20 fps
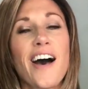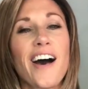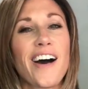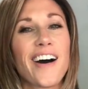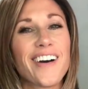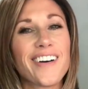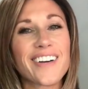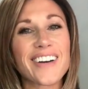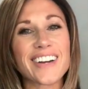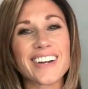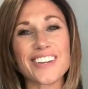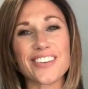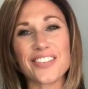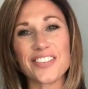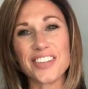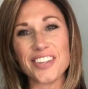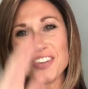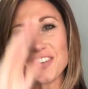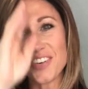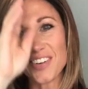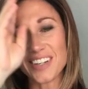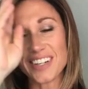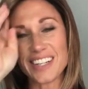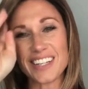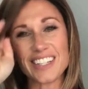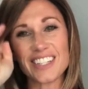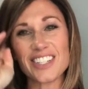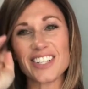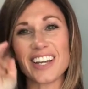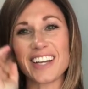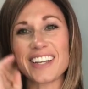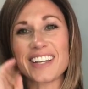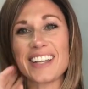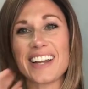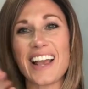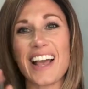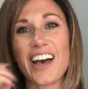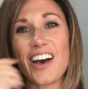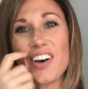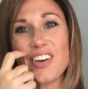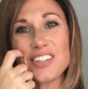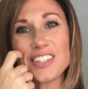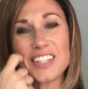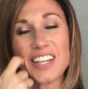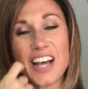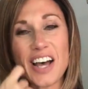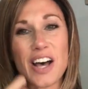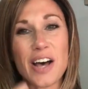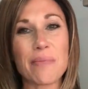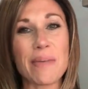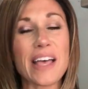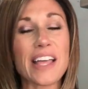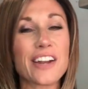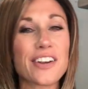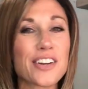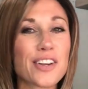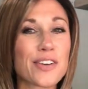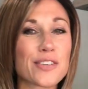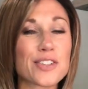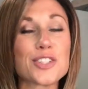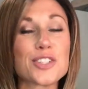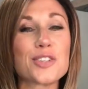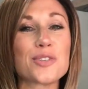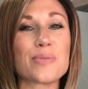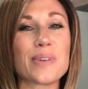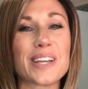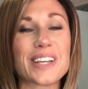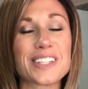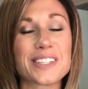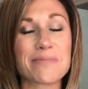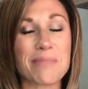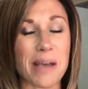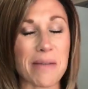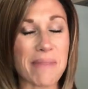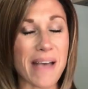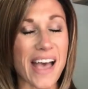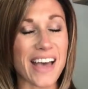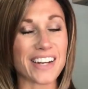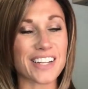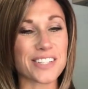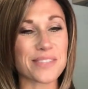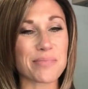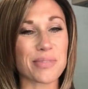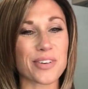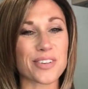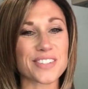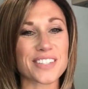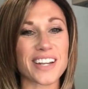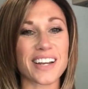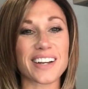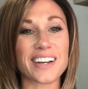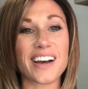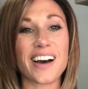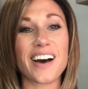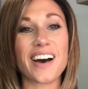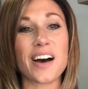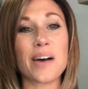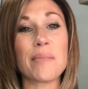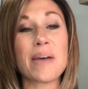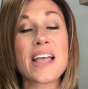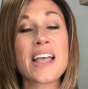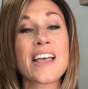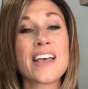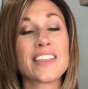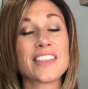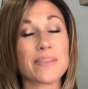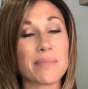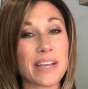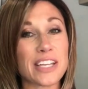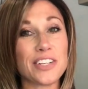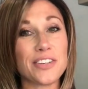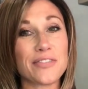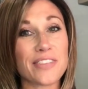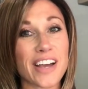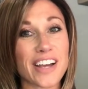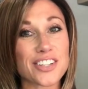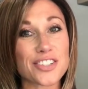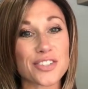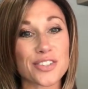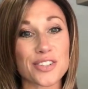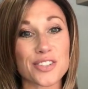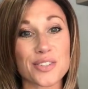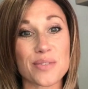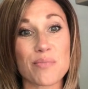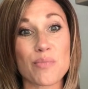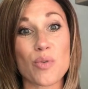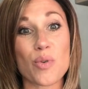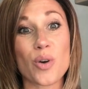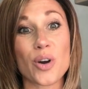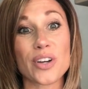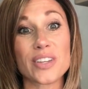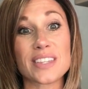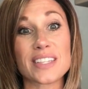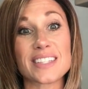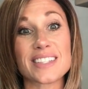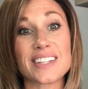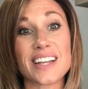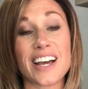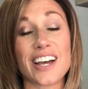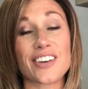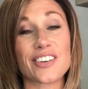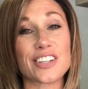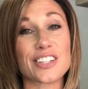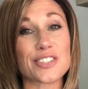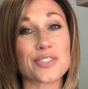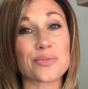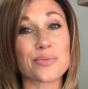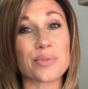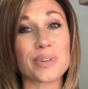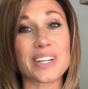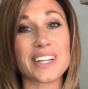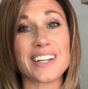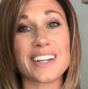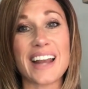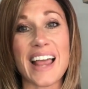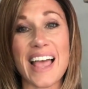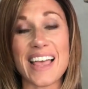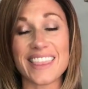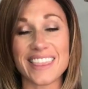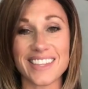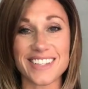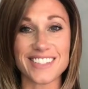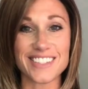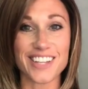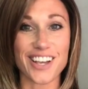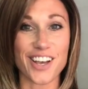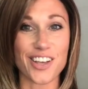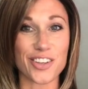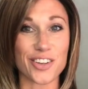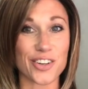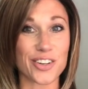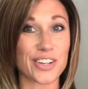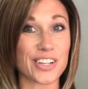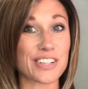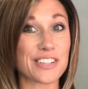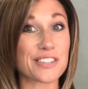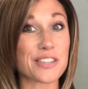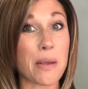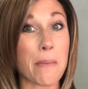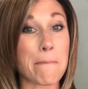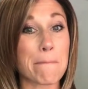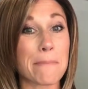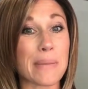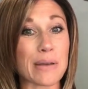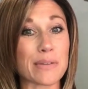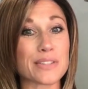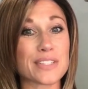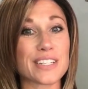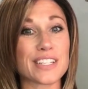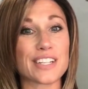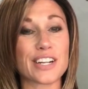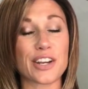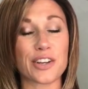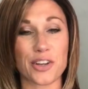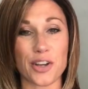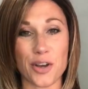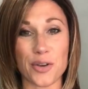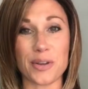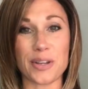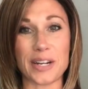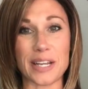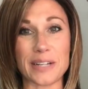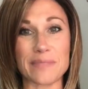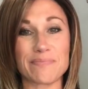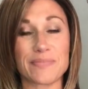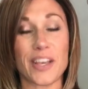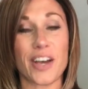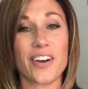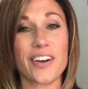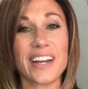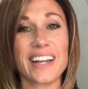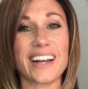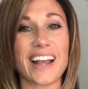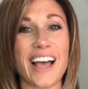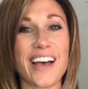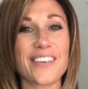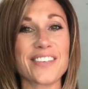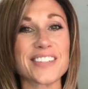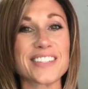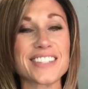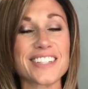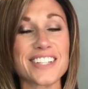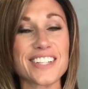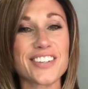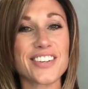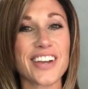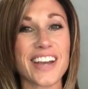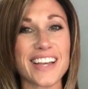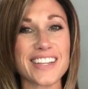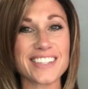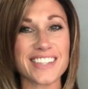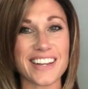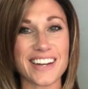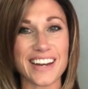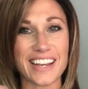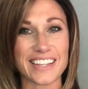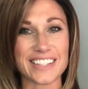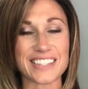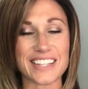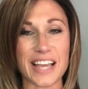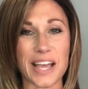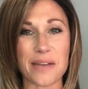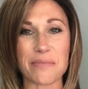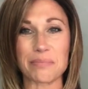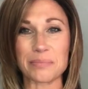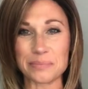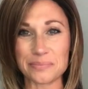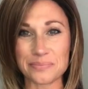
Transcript: All right, if you want to check it out, um, head on over to Wigs by Patti'sPearls.com. The manufacturer is Amore, the style is Reed, and this color is Melted Coconut. All right, I will see you guys next time.